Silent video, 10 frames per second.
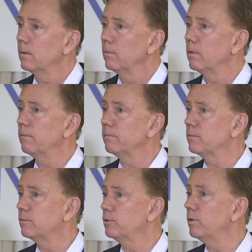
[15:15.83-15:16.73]
Well,
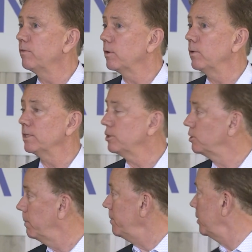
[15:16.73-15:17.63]
two different
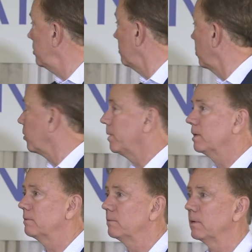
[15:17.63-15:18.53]
questions. Maybe you know more
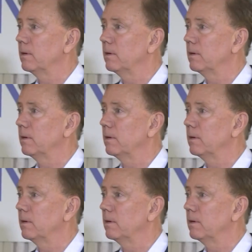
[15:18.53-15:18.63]
about